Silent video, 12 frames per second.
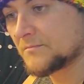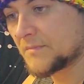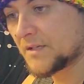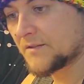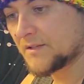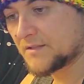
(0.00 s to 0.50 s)

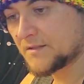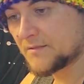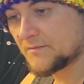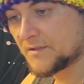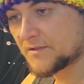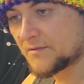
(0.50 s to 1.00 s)
Aries,
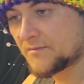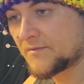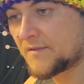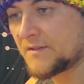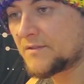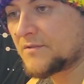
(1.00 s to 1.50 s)
and we start
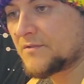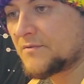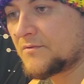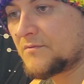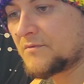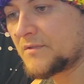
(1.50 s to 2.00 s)
moving into
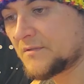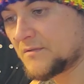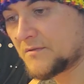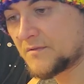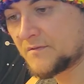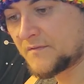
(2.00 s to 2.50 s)

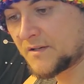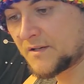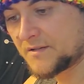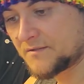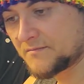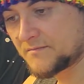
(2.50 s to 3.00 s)

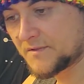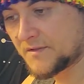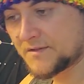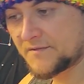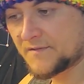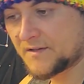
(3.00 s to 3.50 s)
divine, to the
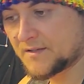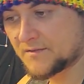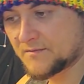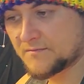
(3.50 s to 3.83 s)
divine.